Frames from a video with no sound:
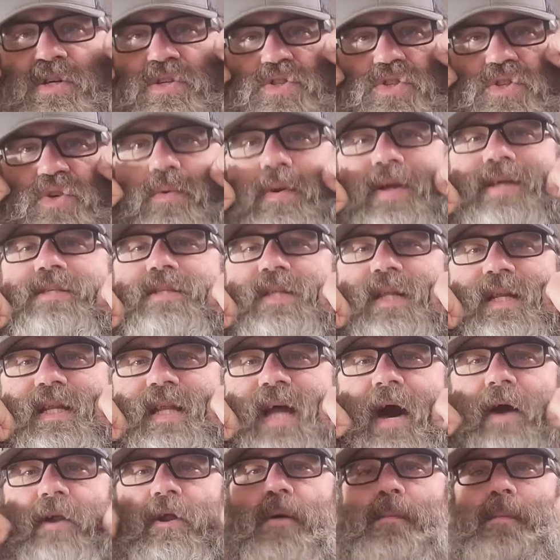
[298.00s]
squeezing it
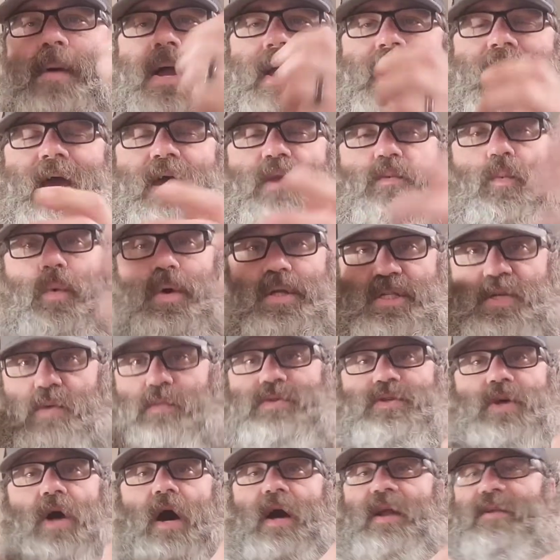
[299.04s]
down on my head. Once it
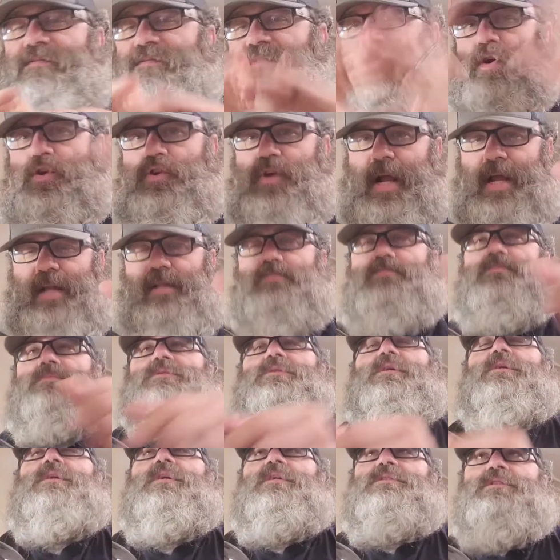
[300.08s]
was on, it felt great.
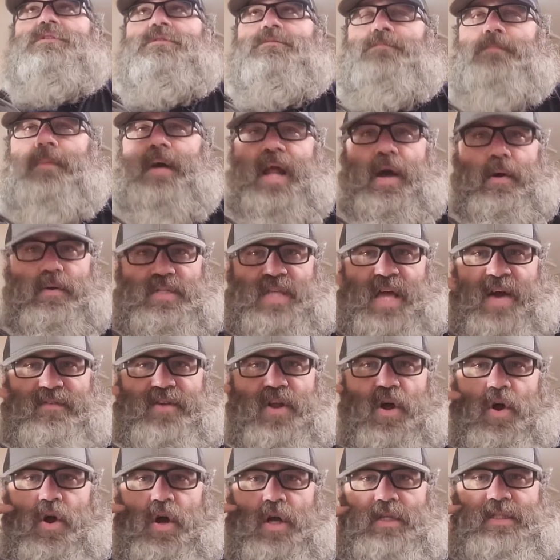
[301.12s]
but I was having a
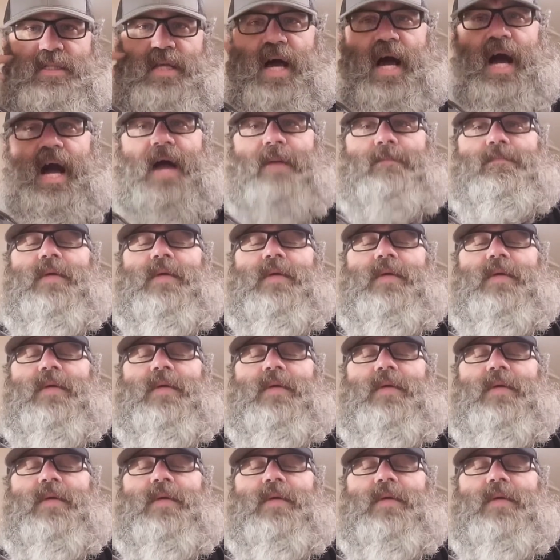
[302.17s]
hard time.